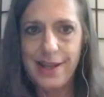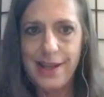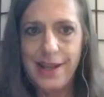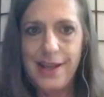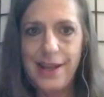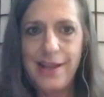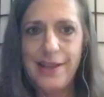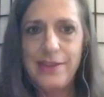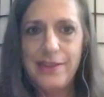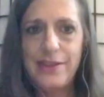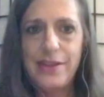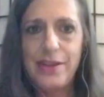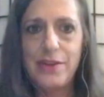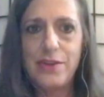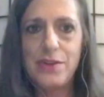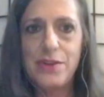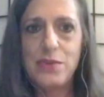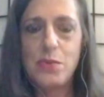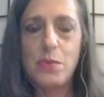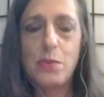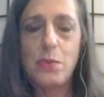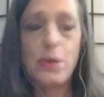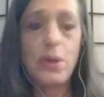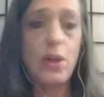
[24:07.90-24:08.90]
Mm. There's
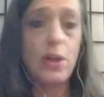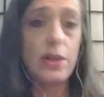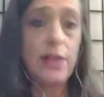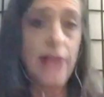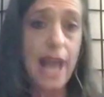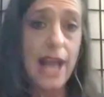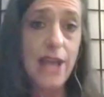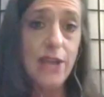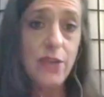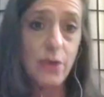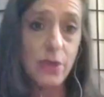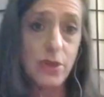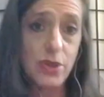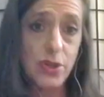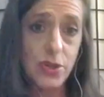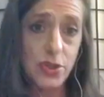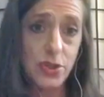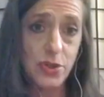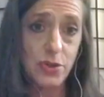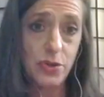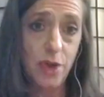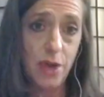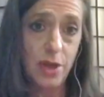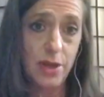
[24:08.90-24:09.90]
what we call cash
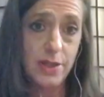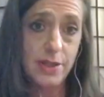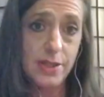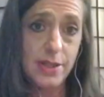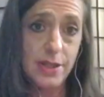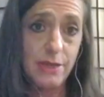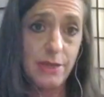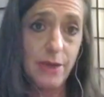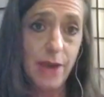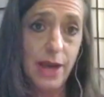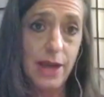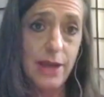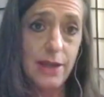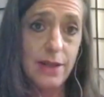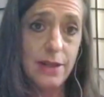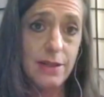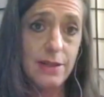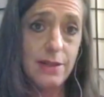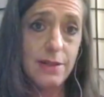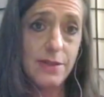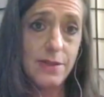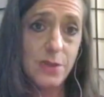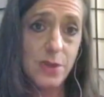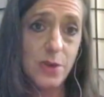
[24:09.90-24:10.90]
register honesty, right?
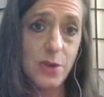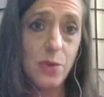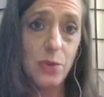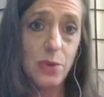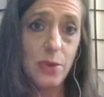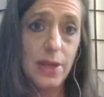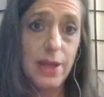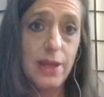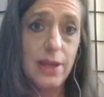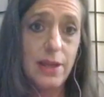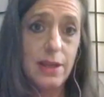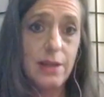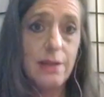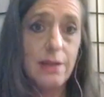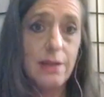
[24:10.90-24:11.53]
So like,